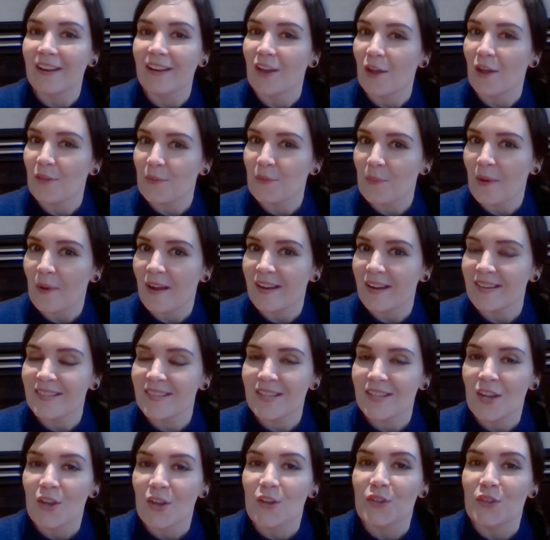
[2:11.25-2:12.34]
Otherwise,
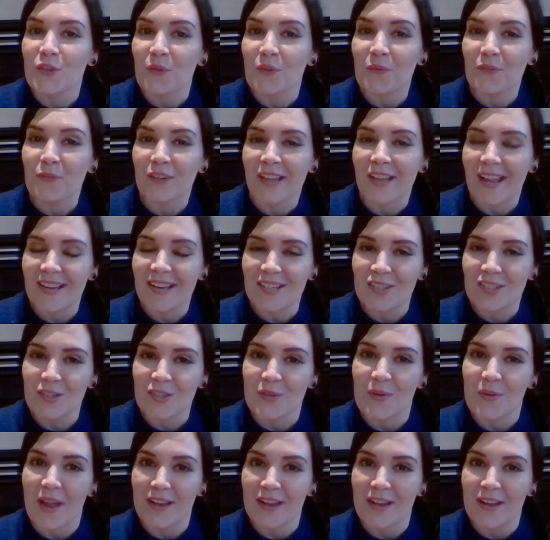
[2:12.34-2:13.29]
don't forget to